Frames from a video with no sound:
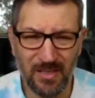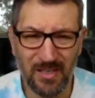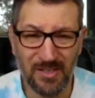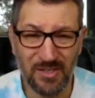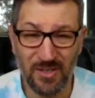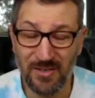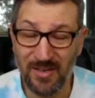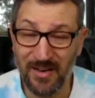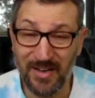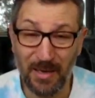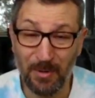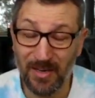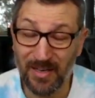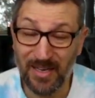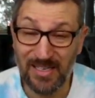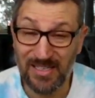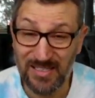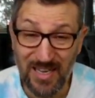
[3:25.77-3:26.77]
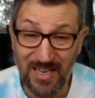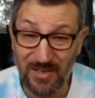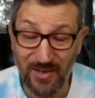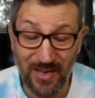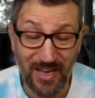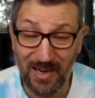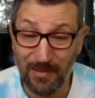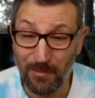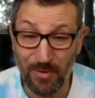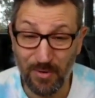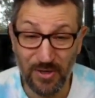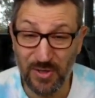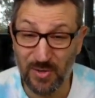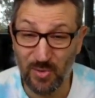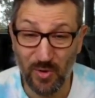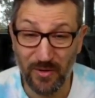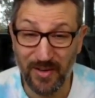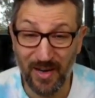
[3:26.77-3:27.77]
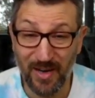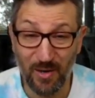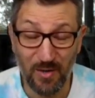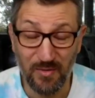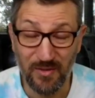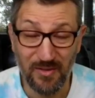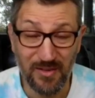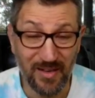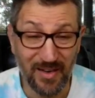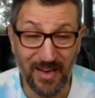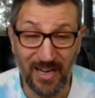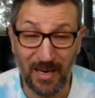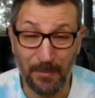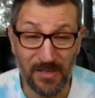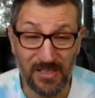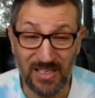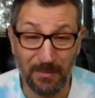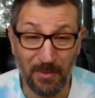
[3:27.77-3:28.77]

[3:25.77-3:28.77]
Because you're not able, like I said, you can't bridge and roll the guy over, you can't hip escape